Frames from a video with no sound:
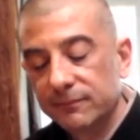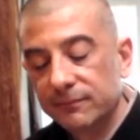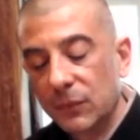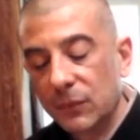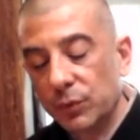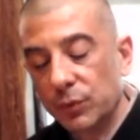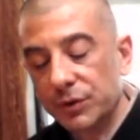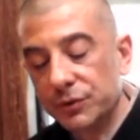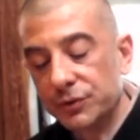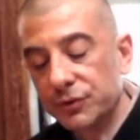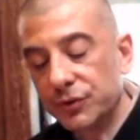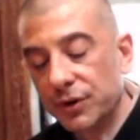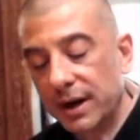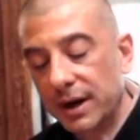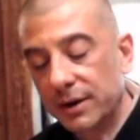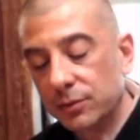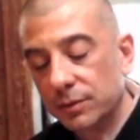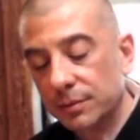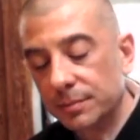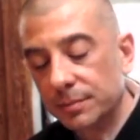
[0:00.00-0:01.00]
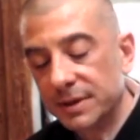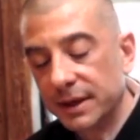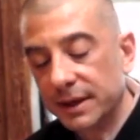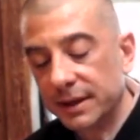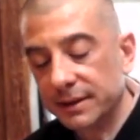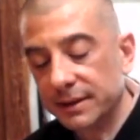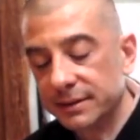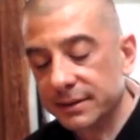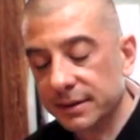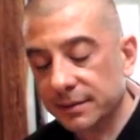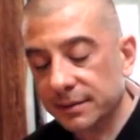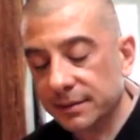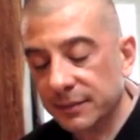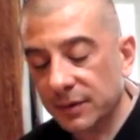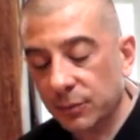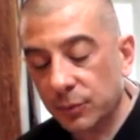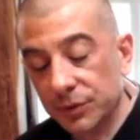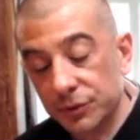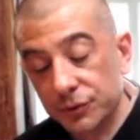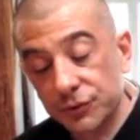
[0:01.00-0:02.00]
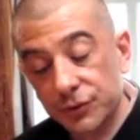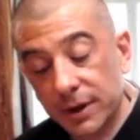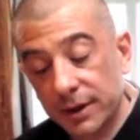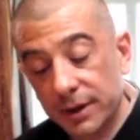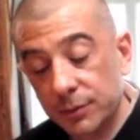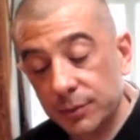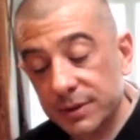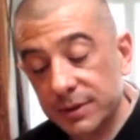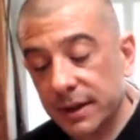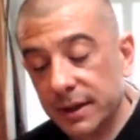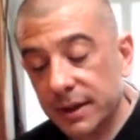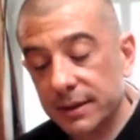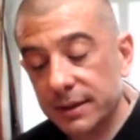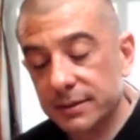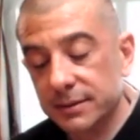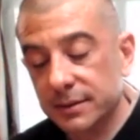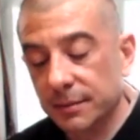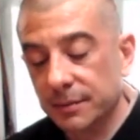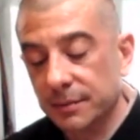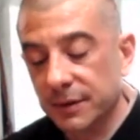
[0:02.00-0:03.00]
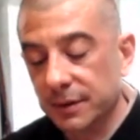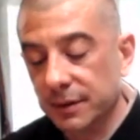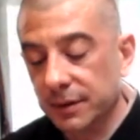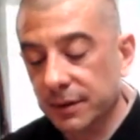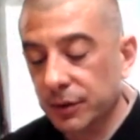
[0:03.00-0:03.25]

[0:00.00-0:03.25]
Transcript: When you try to attain something,